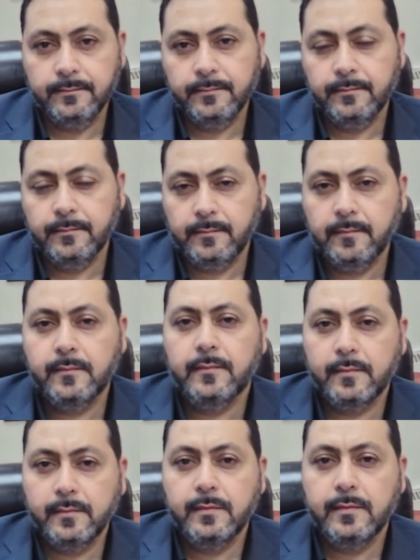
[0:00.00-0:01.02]

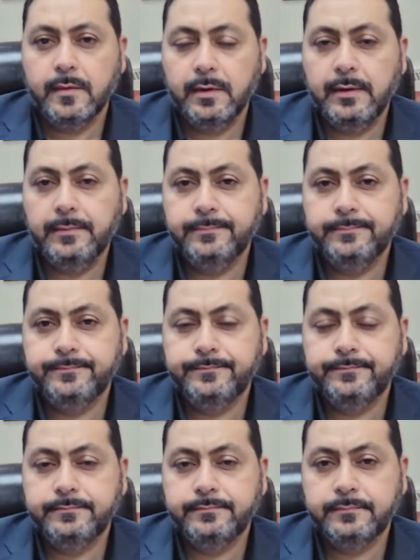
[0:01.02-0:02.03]

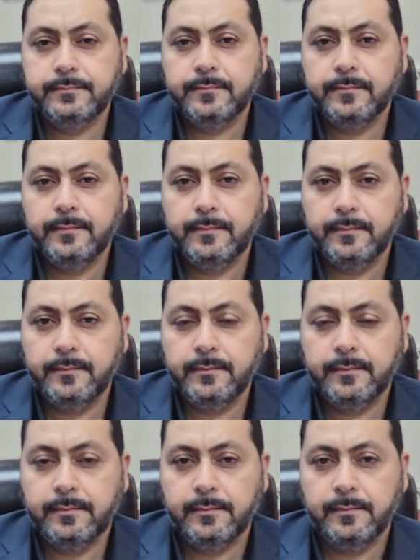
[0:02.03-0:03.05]

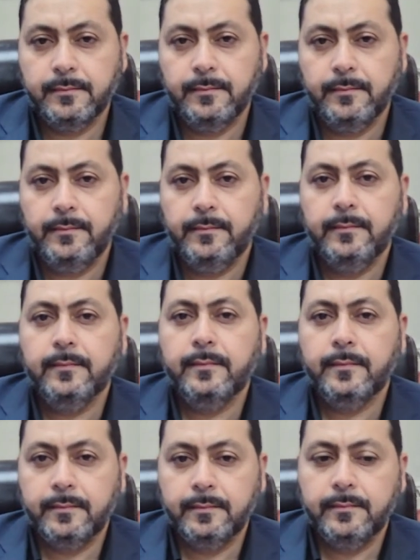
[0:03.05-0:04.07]

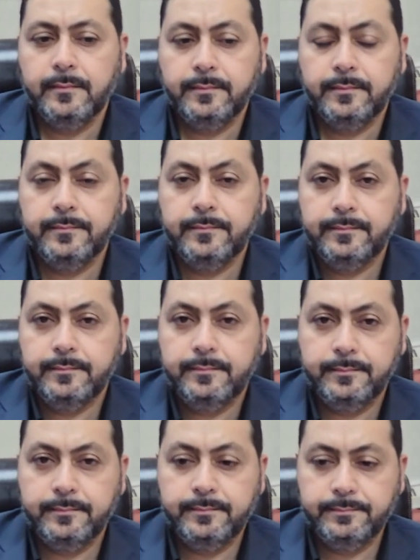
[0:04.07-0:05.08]

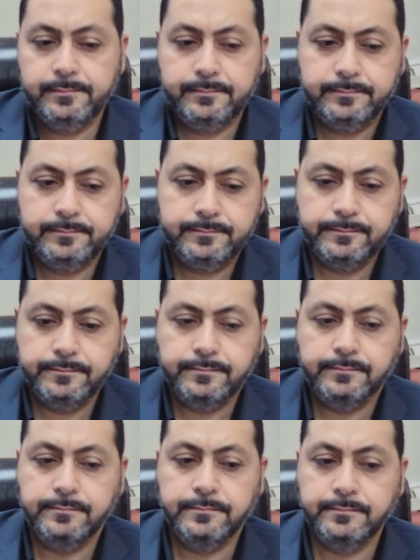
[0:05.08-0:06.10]

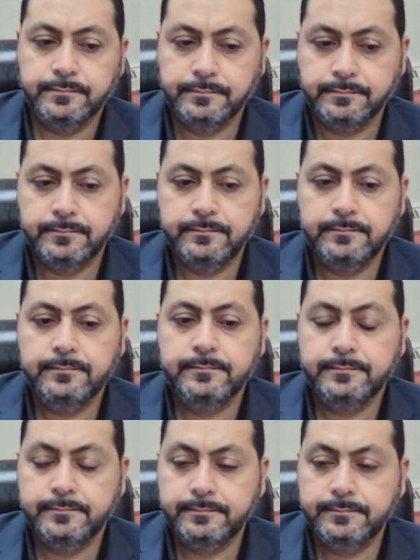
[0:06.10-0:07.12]

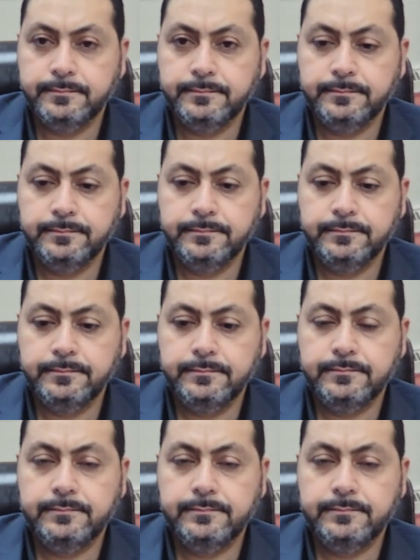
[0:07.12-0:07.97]
(not speaking)